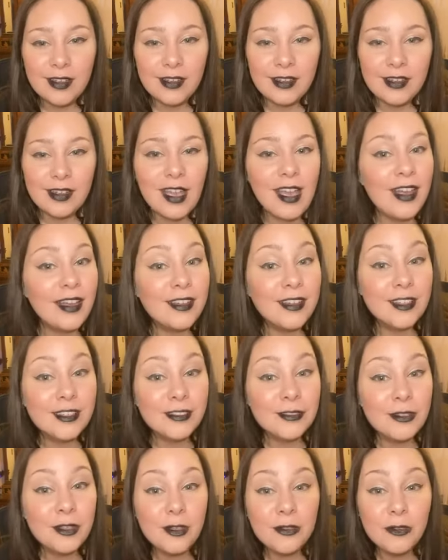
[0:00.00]
yeah,
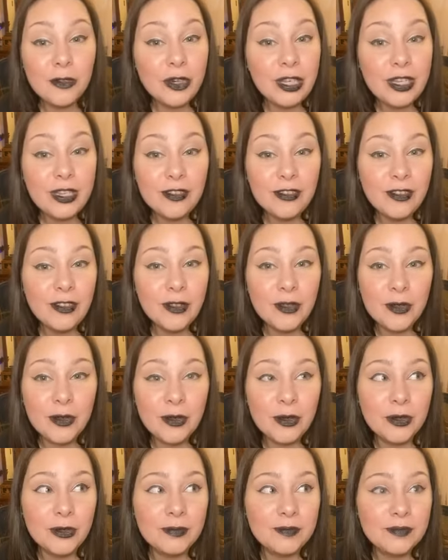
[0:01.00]
feel free
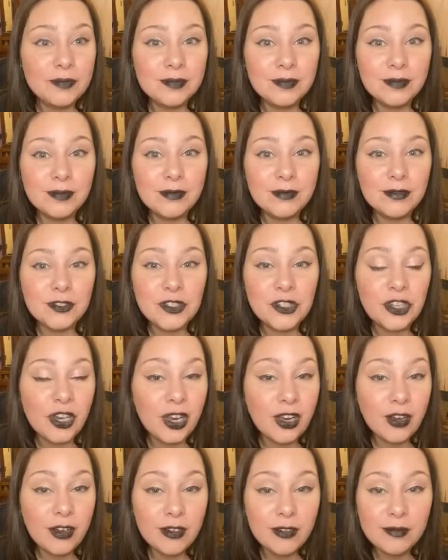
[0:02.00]
to
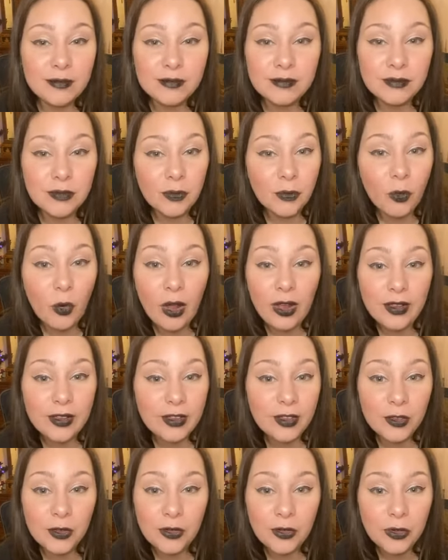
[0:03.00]
share what
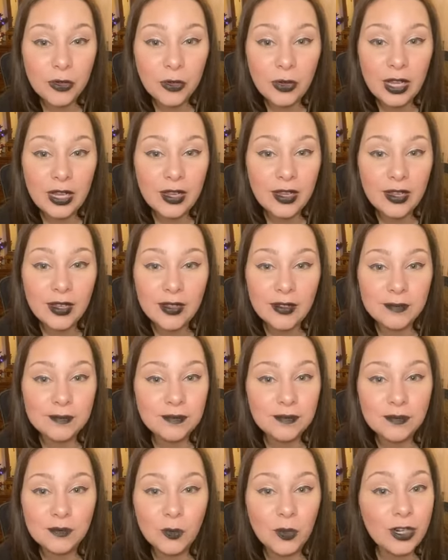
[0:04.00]
you
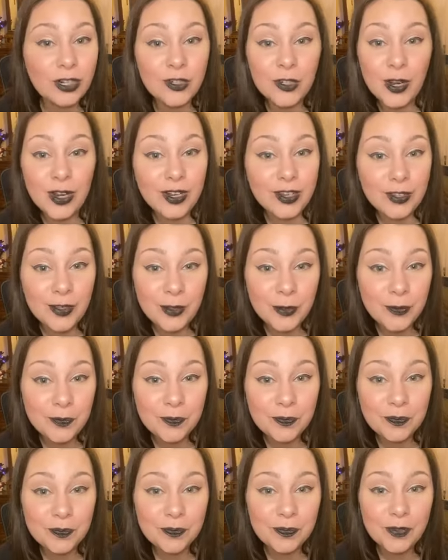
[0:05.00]
want to try to do,
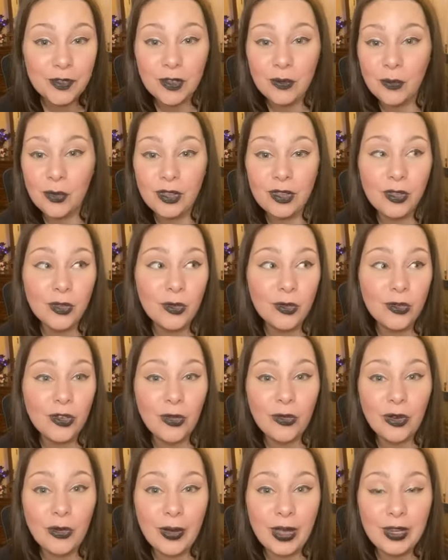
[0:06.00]
what you
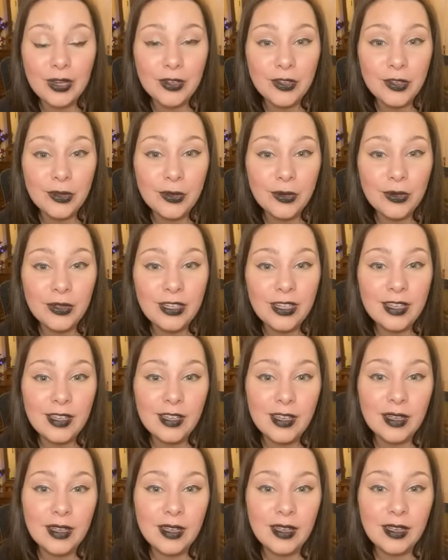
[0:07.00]
don't know how to do,
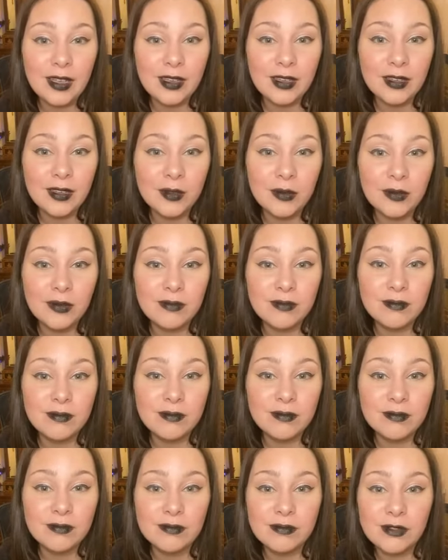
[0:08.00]
and
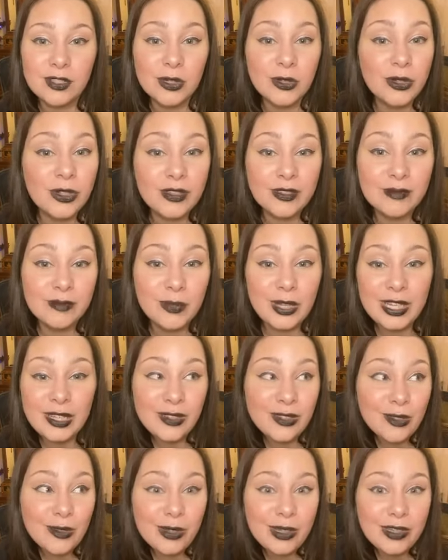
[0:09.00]
we can
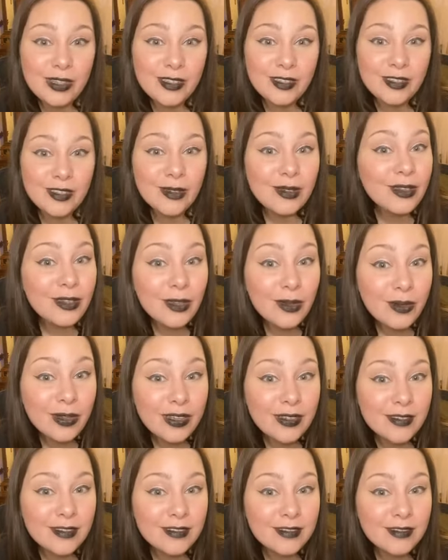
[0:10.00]
do it. You can do
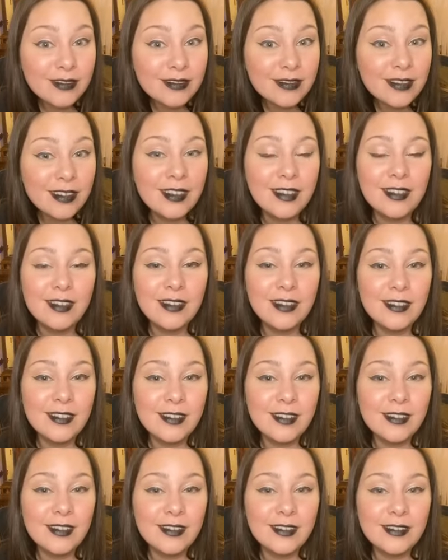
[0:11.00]
it.
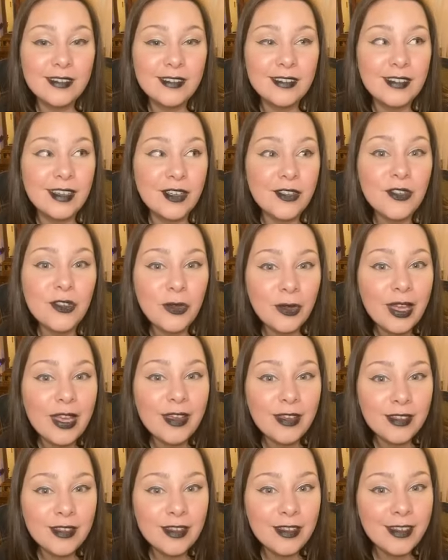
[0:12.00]
Yes, you
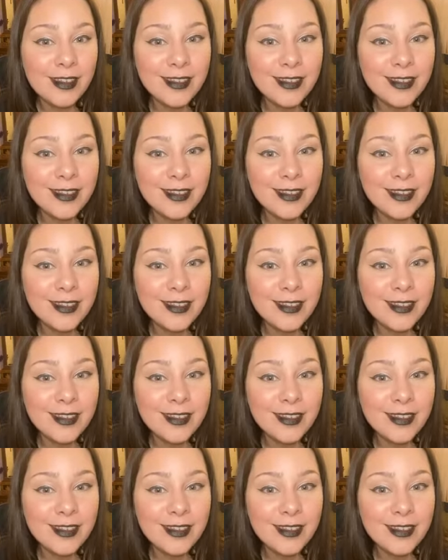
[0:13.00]
can.